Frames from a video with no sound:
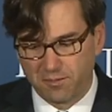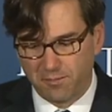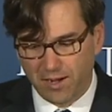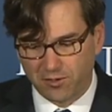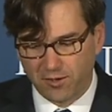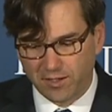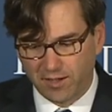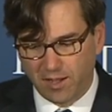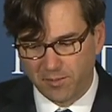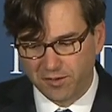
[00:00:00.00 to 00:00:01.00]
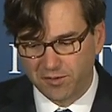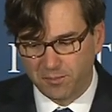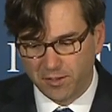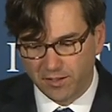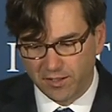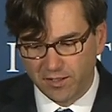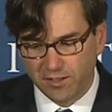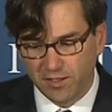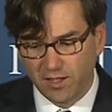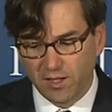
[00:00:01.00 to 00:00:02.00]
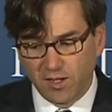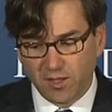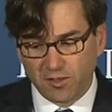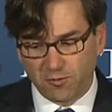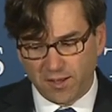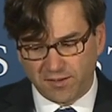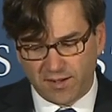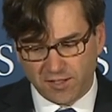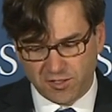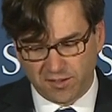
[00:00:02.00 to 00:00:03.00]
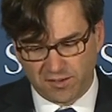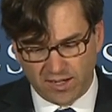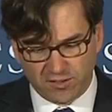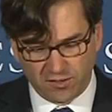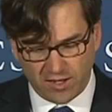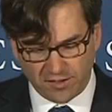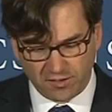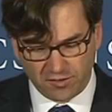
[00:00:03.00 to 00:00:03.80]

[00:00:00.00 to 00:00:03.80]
macroeconomic stability. The residential sector has